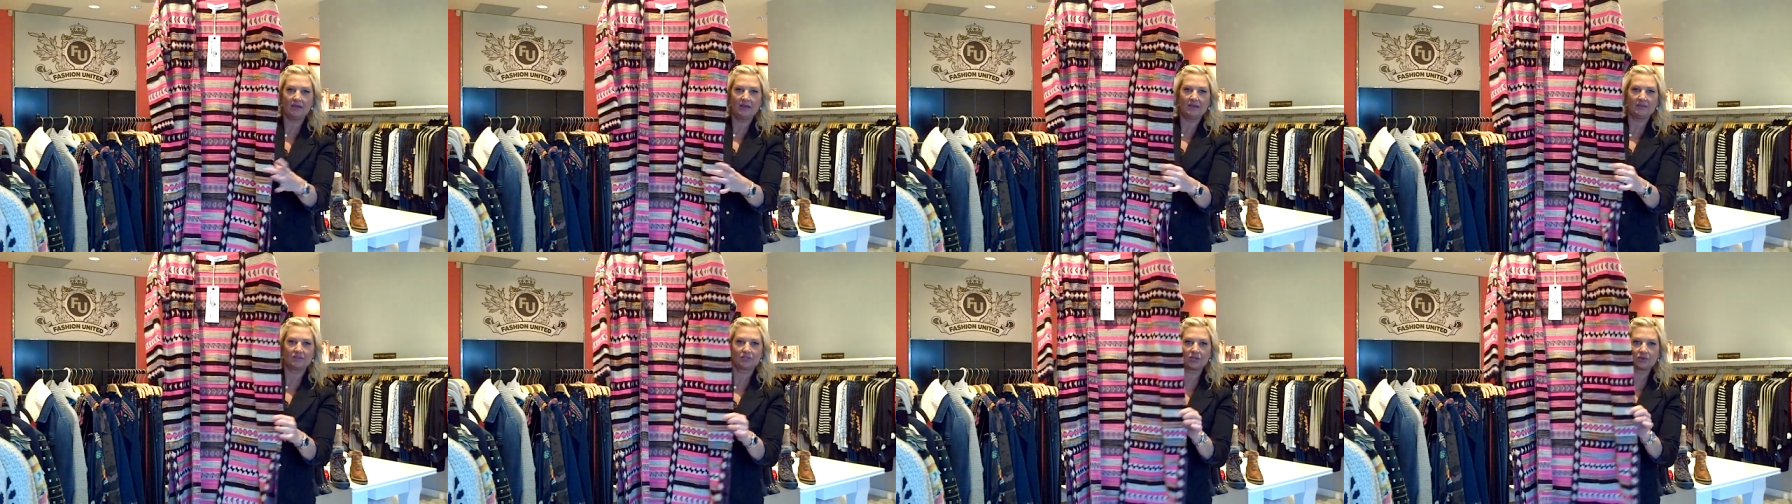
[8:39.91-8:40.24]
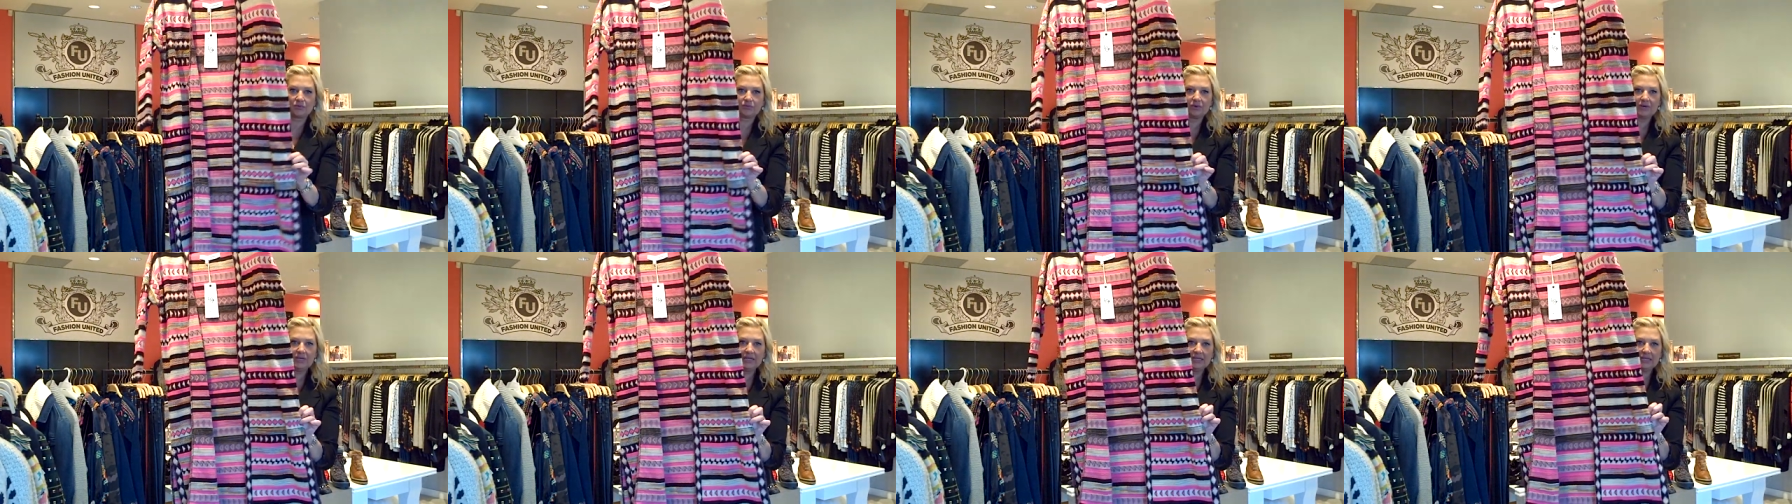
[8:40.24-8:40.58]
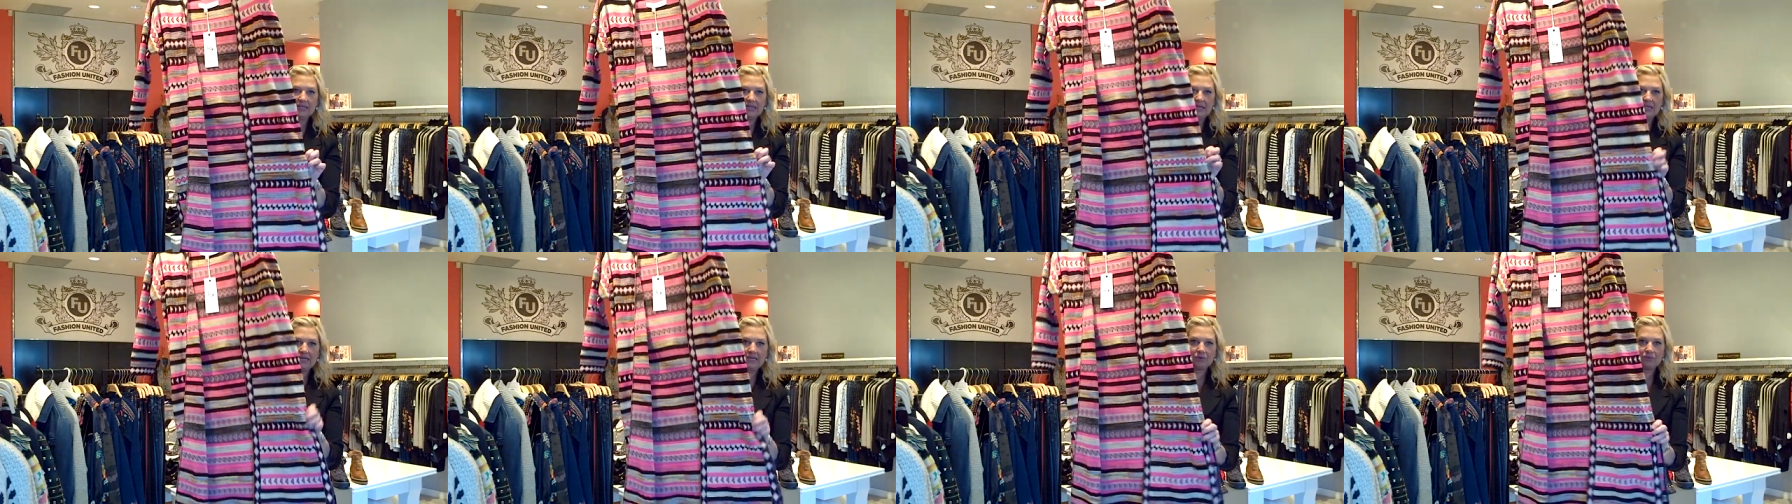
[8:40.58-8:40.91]
It's a
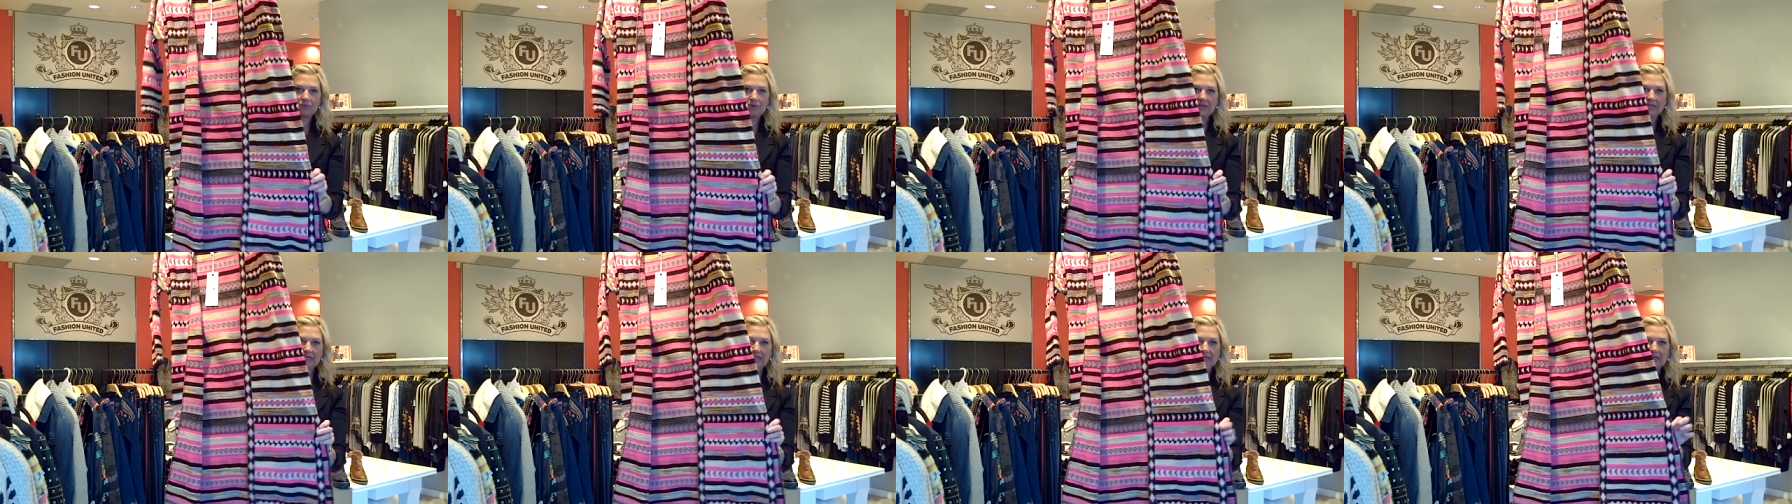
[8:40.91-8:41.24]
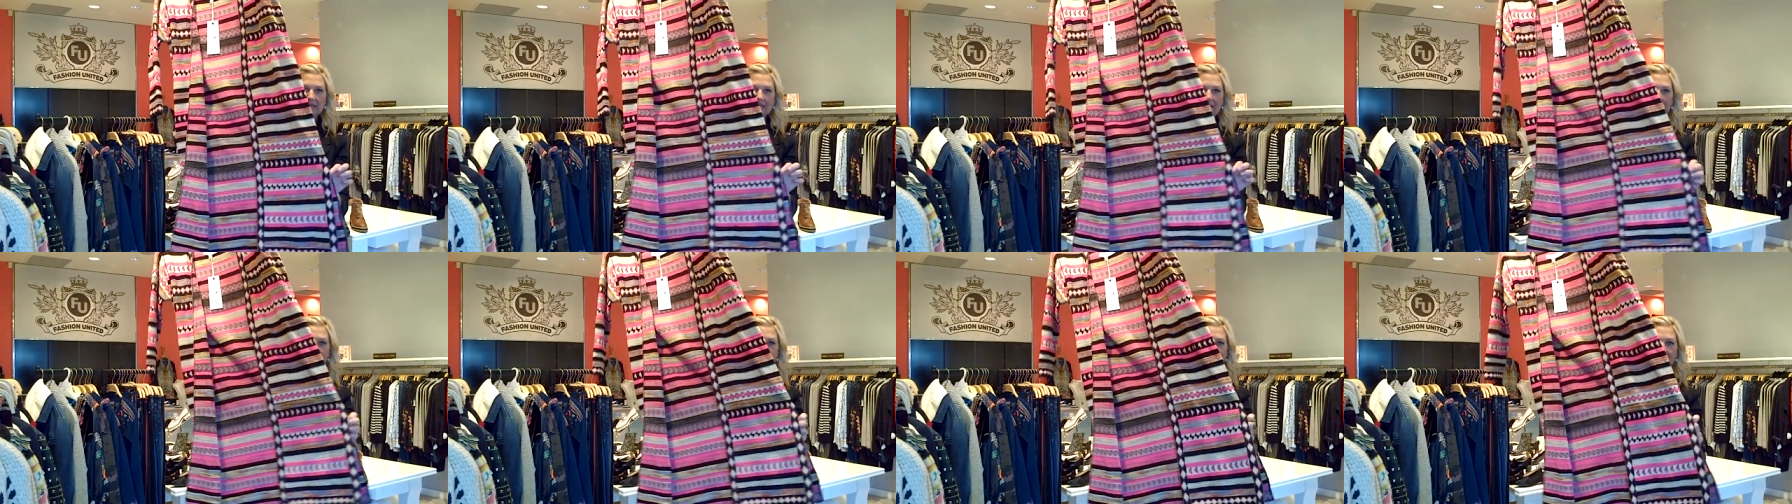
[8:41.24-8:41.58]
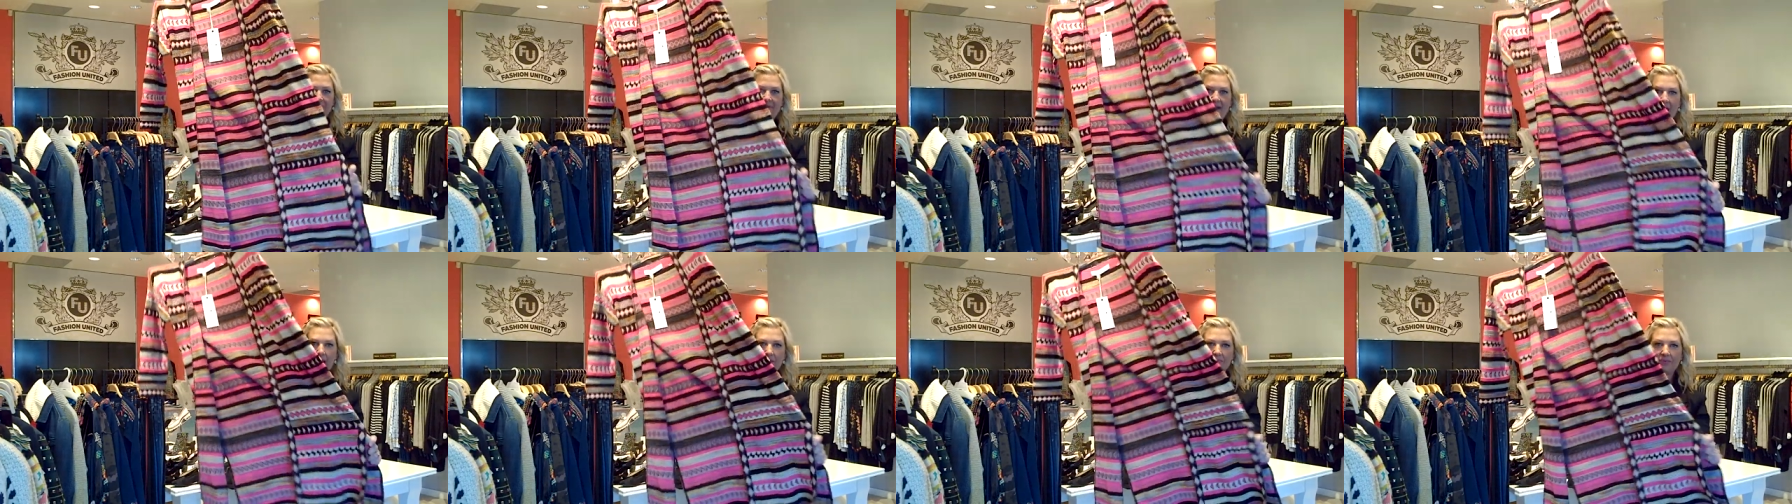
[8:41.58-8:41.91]
really, really light
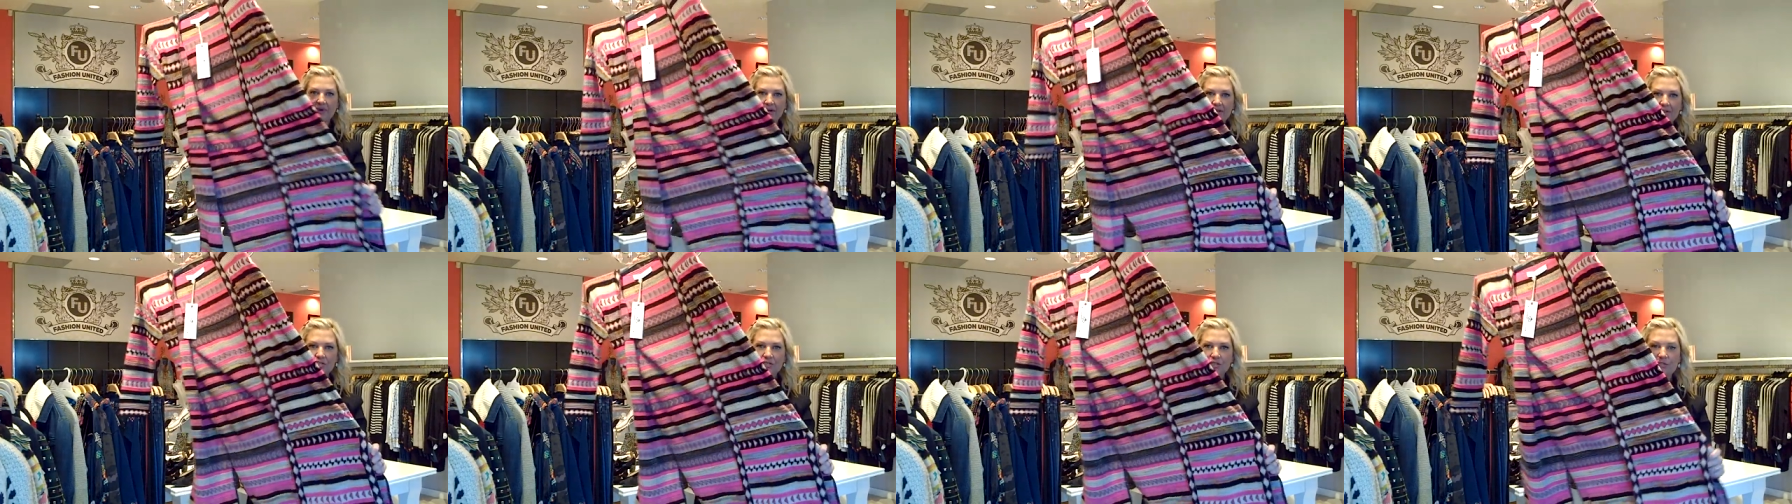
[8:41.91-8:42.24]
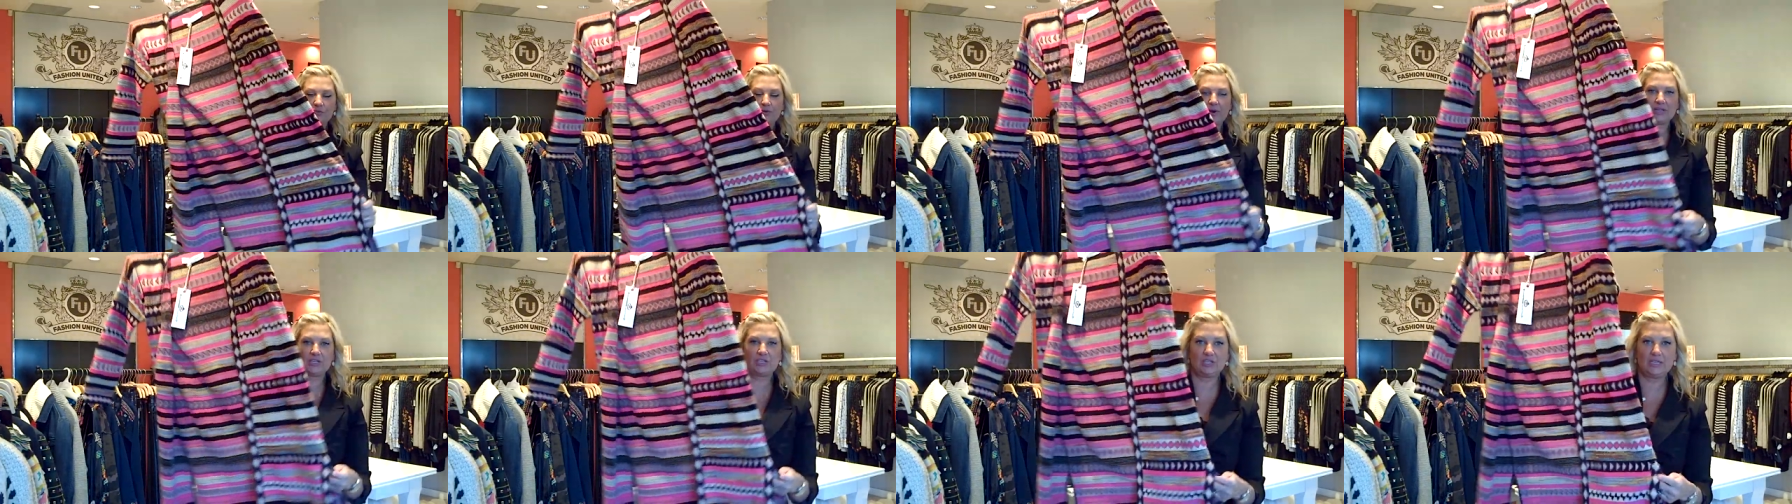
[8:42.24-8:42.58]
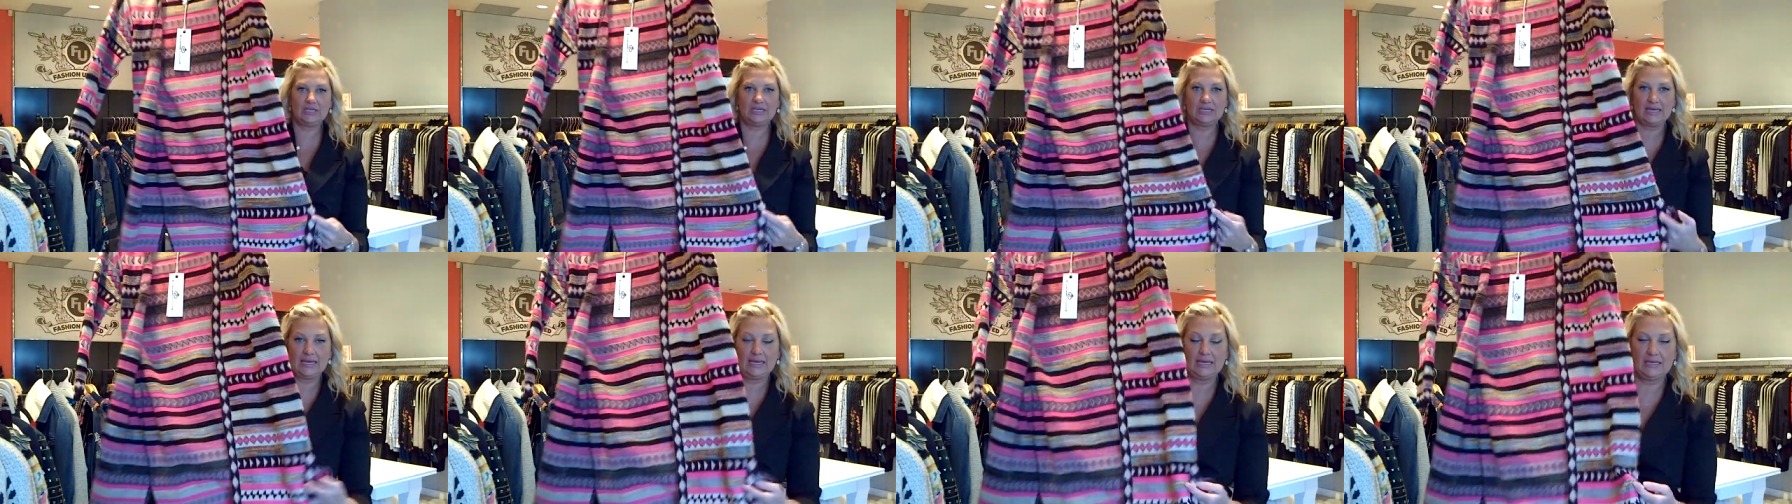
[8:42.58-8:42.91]
fabric,
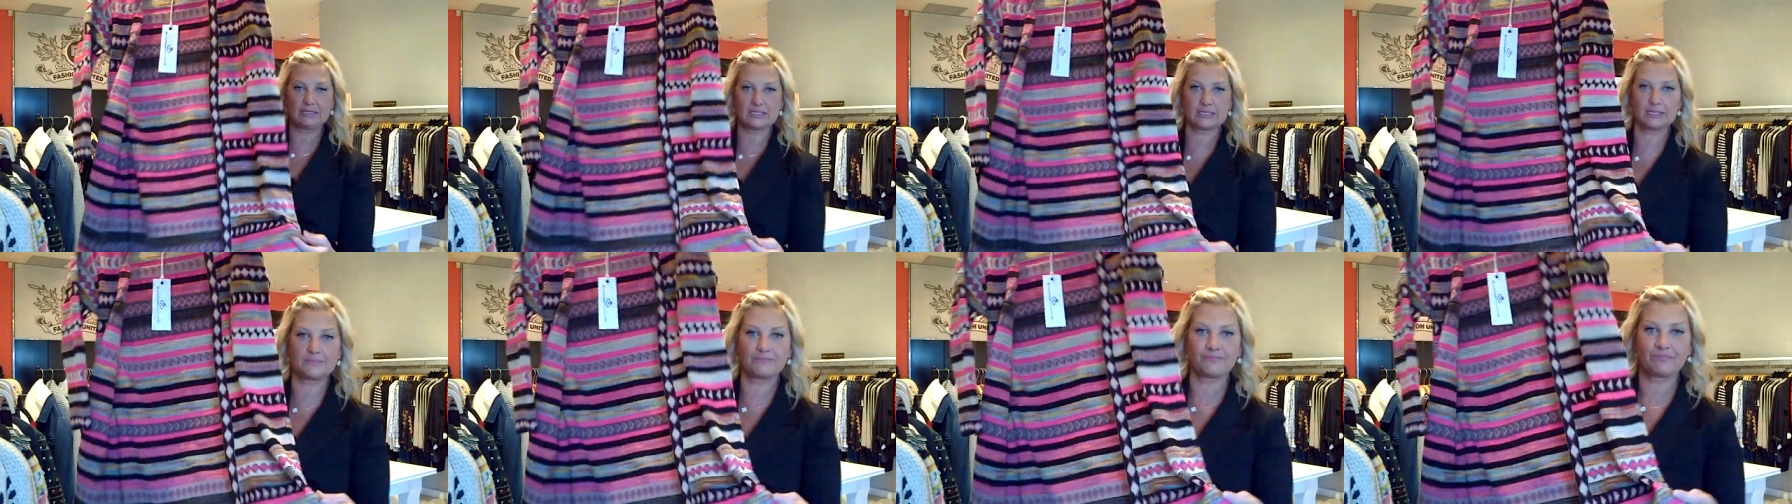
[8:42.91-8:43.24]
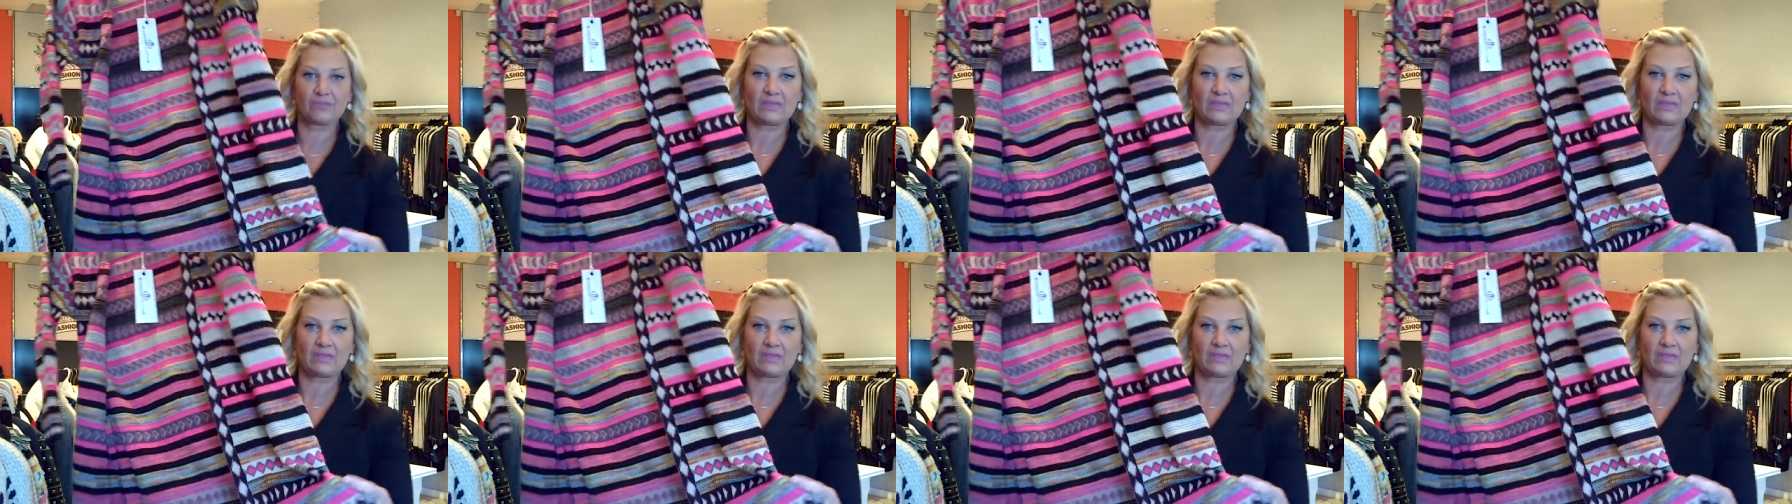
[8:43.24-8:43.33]
stretchy knit.